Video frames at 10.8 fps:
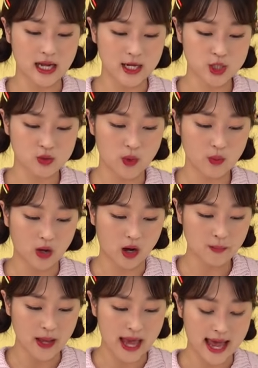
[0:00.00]
I just woke
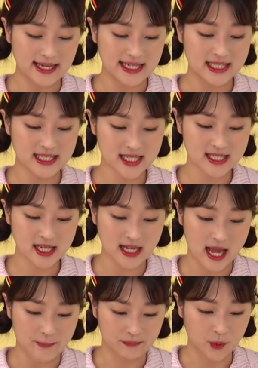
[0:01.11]
up and it's 6
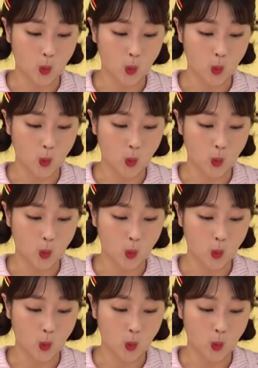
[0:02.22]
a.m.